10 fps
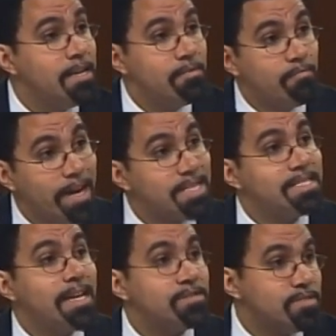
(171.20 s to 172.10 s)
raise
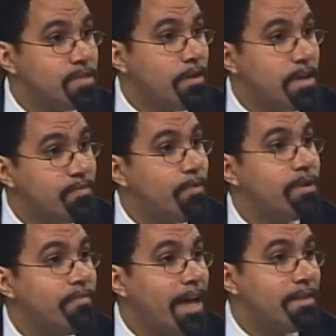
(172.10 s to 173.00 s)
standards across
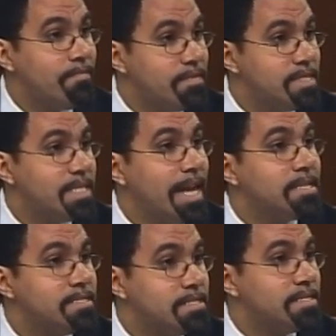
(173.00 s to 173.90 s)
45
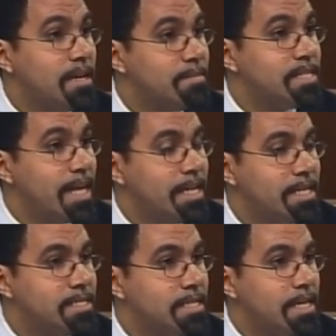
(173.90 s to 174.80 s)
states
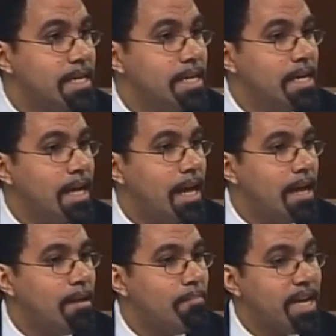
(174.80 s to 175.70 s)
simultaneously.
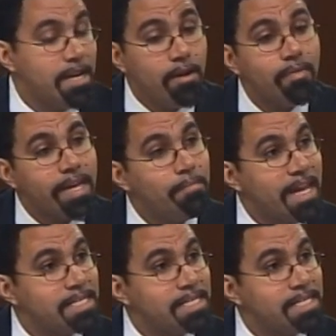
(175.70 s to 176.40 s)
Uh, but I don't think it makes